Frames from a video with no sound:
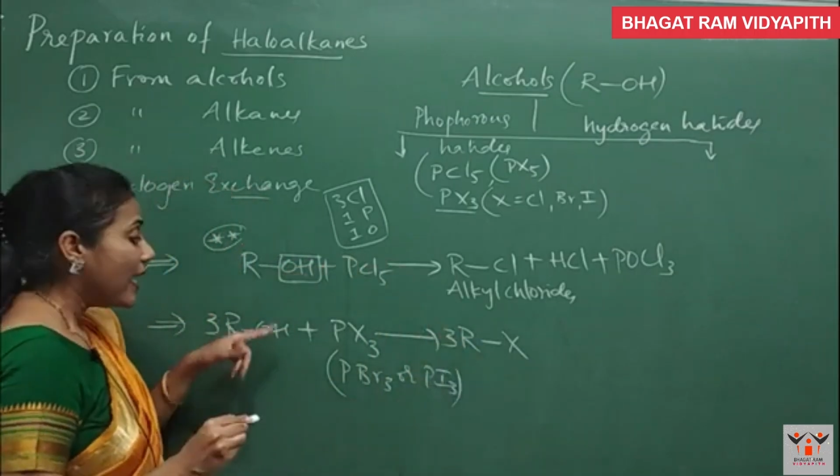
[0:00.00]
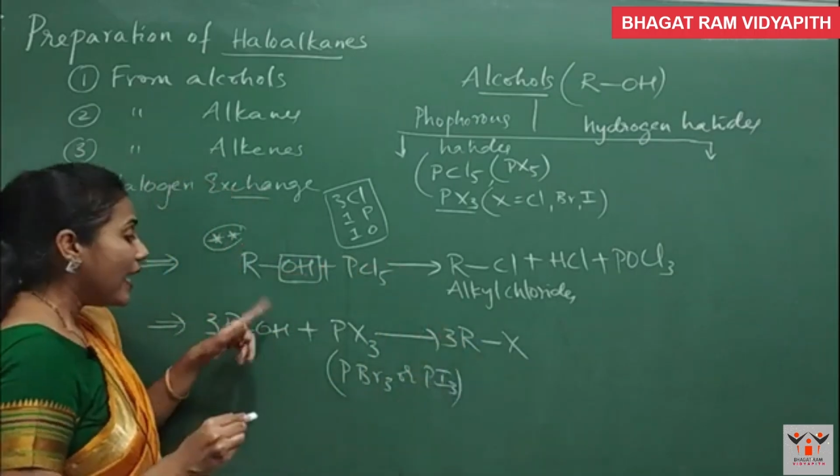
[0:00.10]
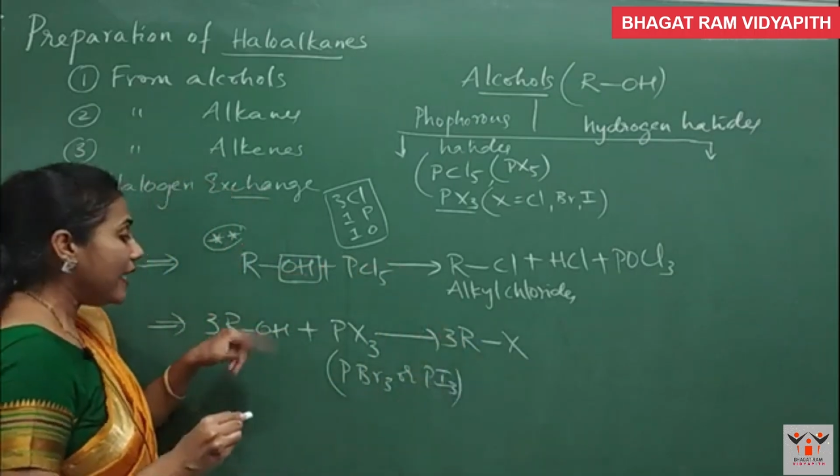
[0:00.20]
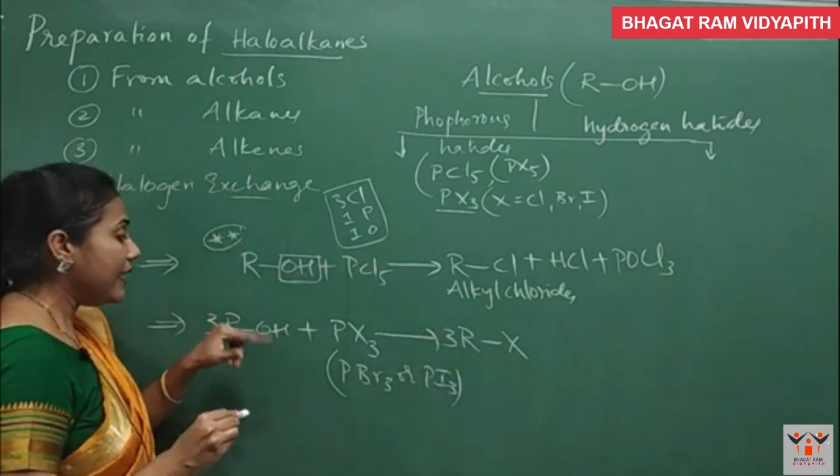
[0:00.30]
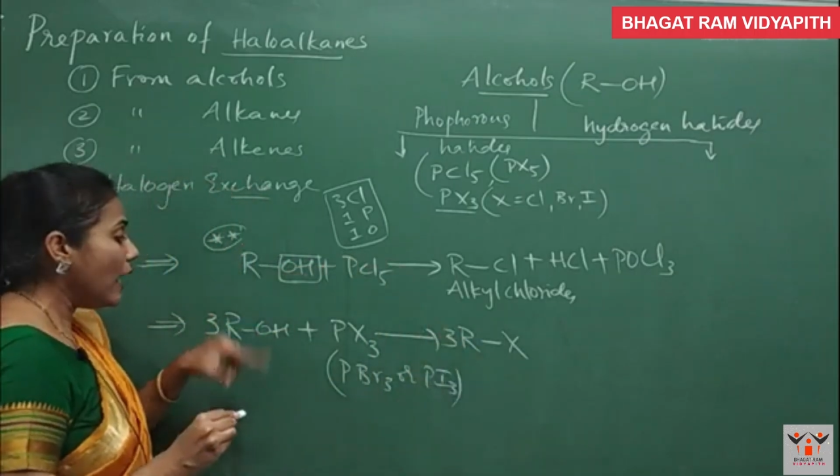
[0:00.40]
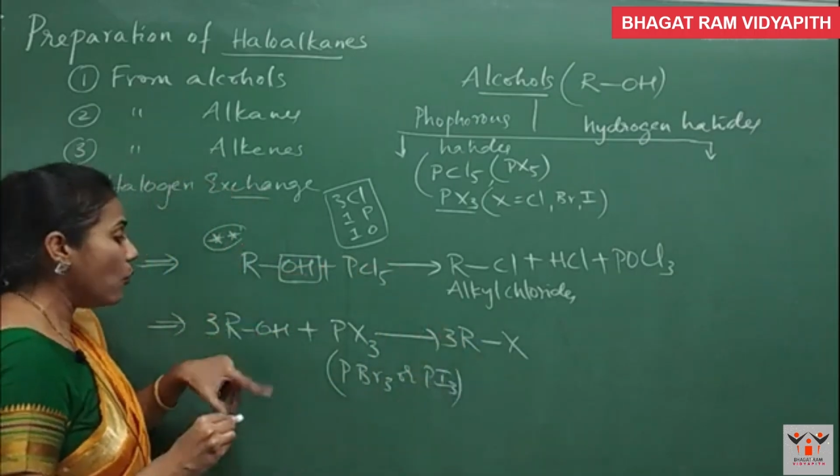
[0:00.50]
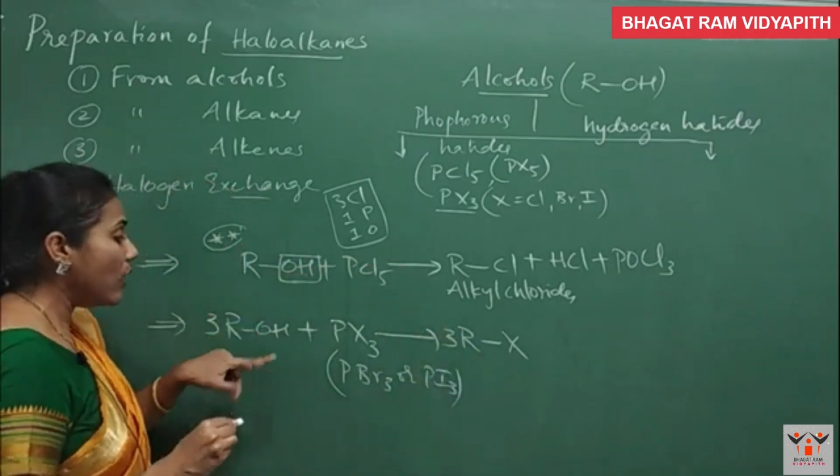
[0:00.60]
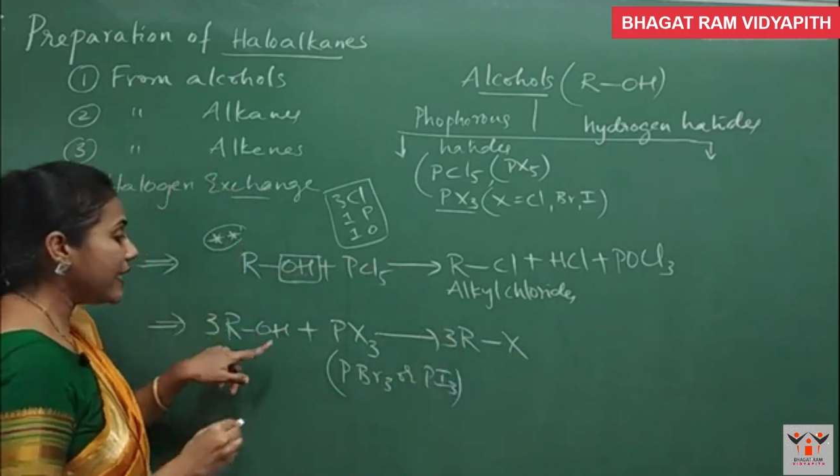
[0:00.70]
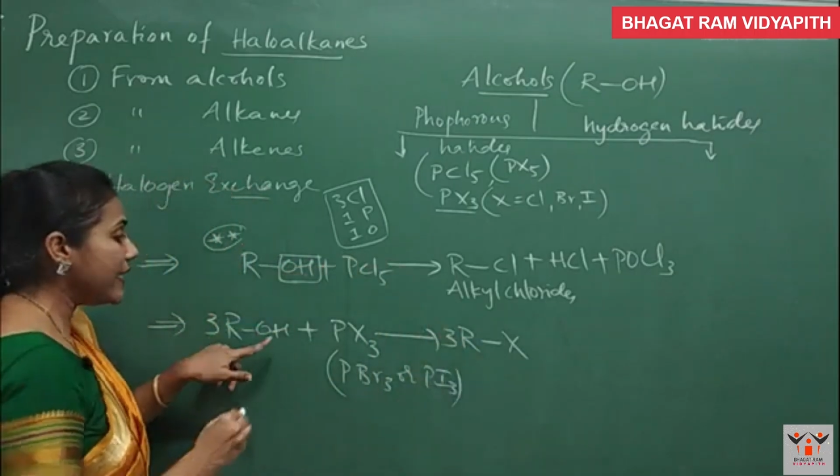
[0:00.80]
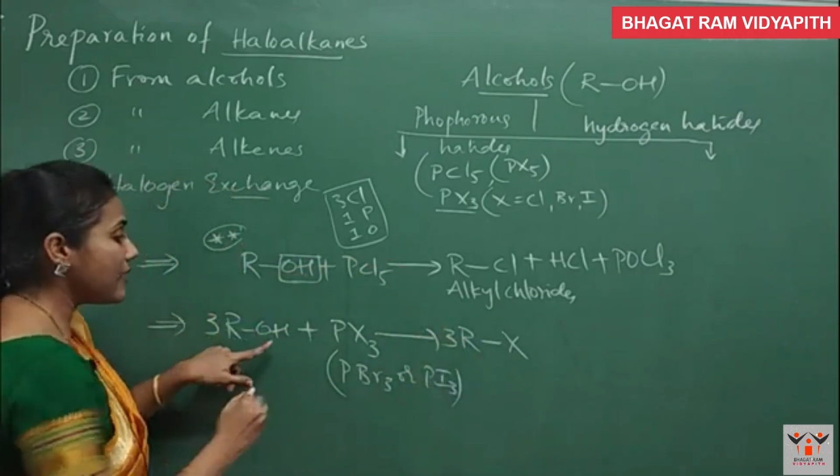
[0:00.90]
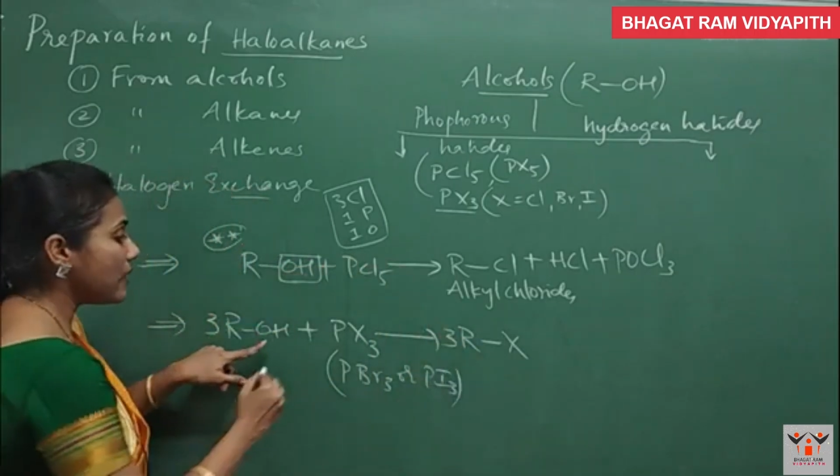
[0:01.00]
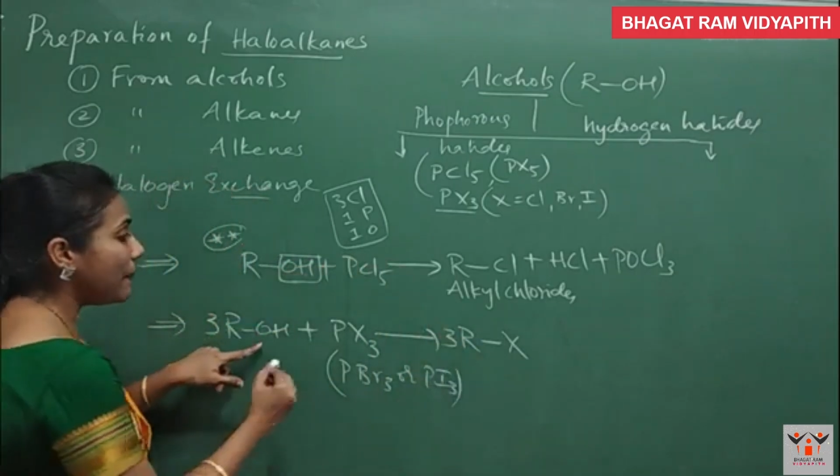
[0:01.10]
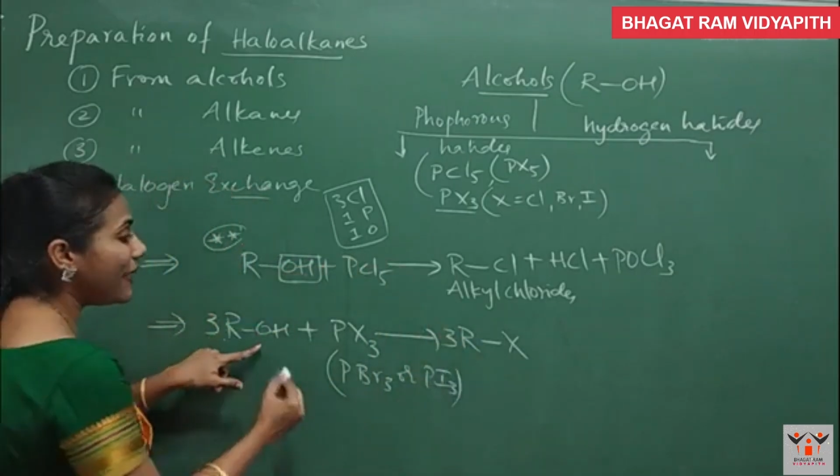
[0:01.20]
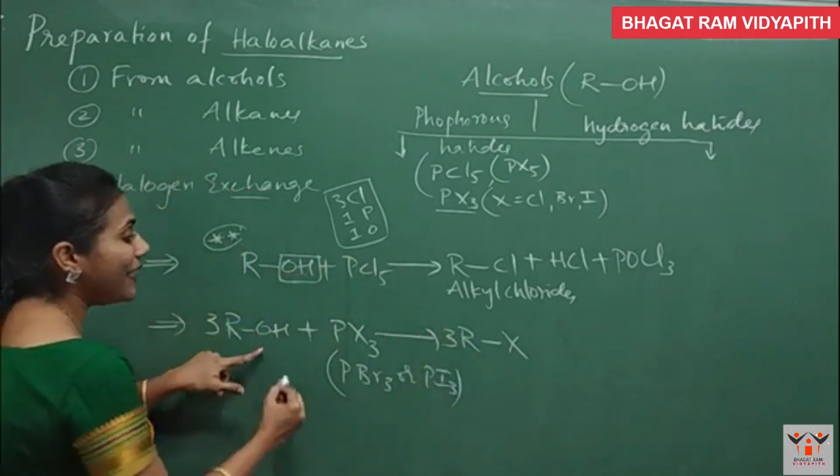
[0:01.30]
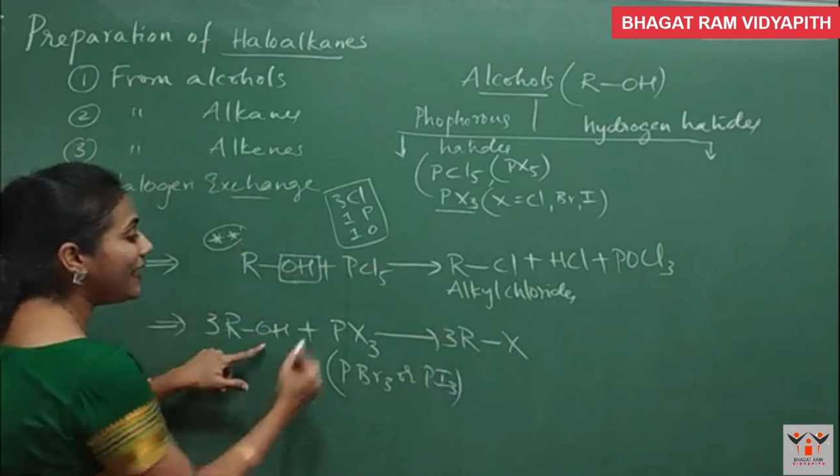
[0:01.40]
And now what is
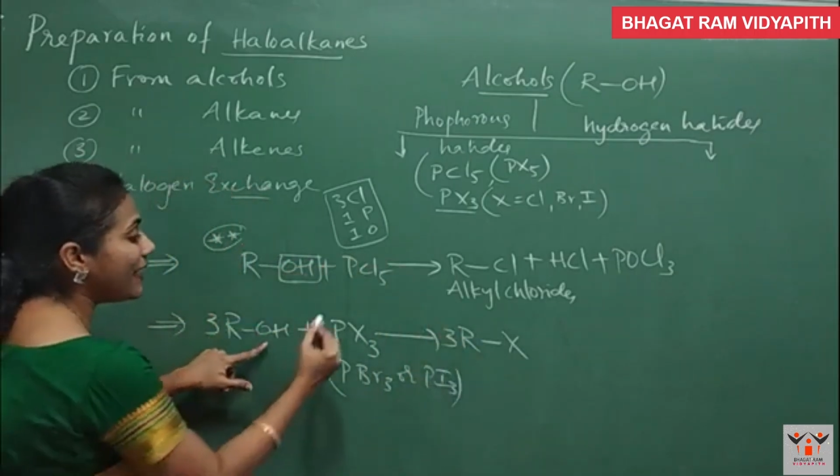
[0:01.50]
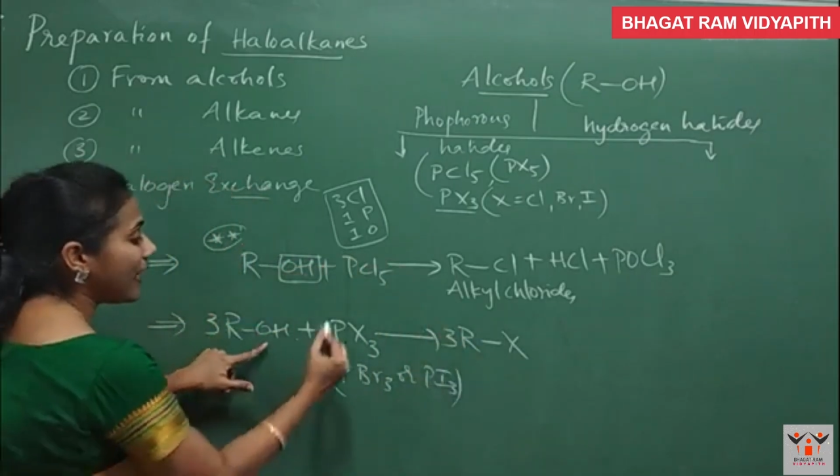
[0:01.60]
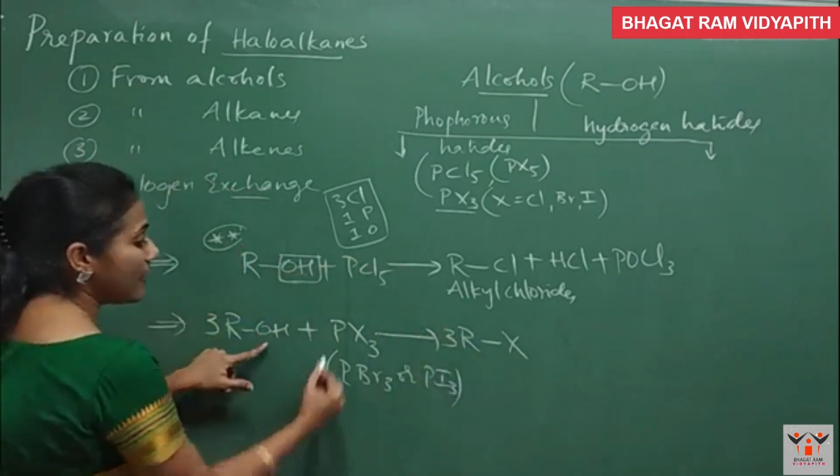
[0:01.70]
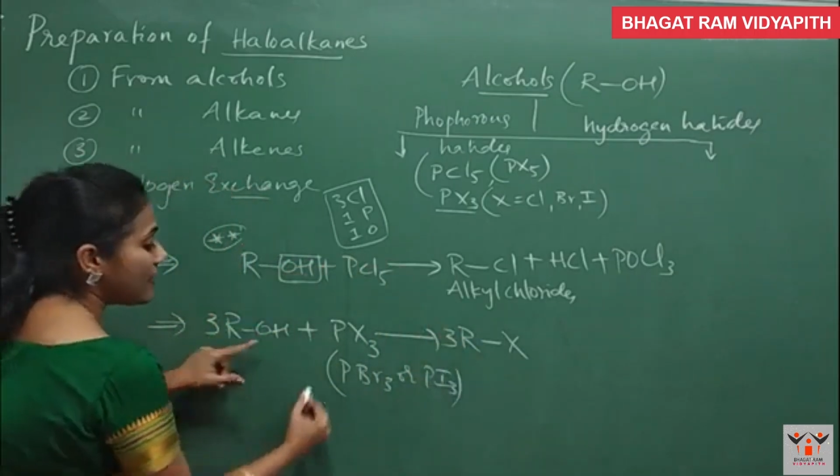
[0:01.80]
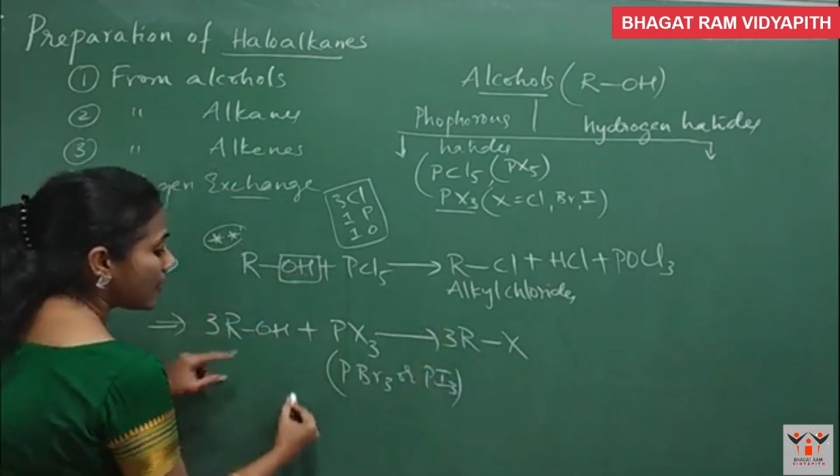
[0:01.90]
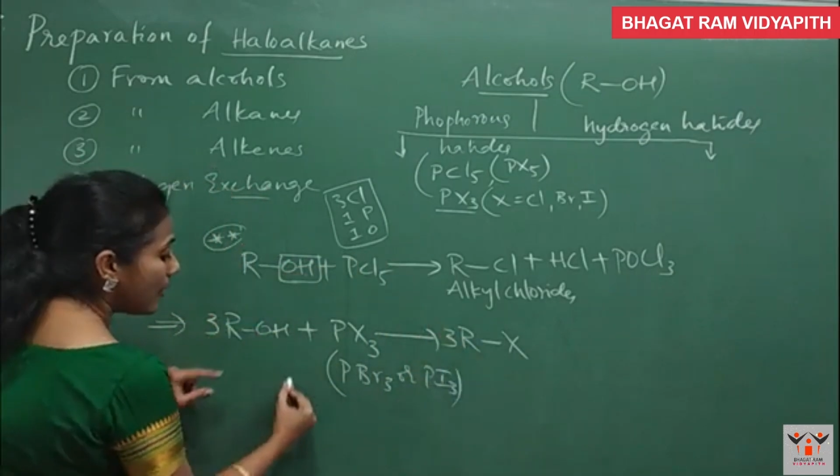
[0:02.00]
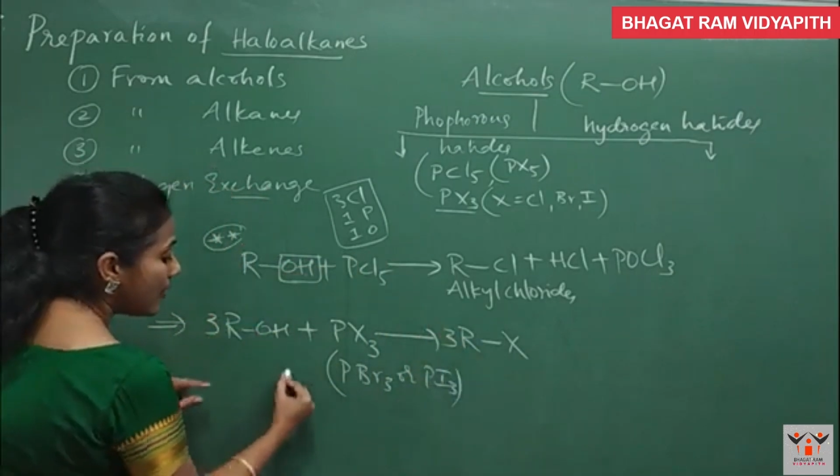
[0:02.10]
remaining, guys?